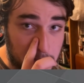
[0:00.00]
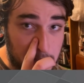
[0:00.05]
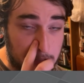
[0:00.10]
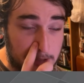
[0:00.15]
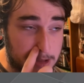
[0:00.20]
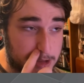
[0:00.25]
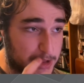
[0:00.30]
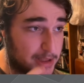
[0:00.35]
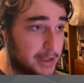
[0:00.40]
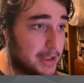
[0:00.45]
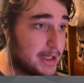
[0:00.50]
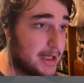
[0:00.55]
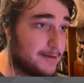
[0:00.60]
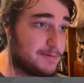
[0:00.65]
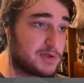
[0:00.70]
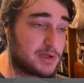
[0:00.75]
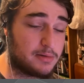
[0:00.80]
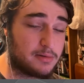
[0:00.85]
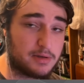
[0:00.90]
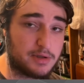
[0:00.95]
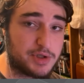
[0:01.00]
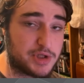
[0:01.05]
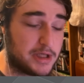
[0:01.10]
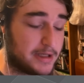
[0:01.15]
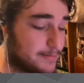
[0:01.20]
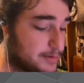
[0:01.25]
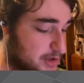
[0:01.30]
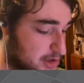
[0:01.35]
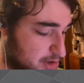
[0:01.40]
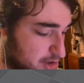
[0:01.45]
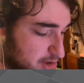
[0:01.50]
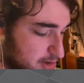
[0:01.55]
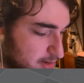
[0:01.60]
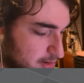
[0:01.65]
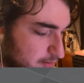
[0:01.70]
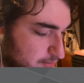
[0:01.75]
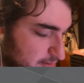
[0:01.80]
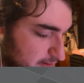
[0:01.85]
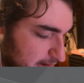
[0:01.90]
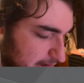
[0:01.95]
cars in the game. So good job, Sijin.
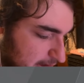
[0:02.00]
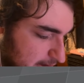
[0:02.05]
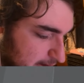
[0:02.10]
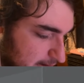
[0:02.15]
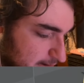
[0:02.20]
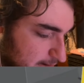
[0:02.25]
You really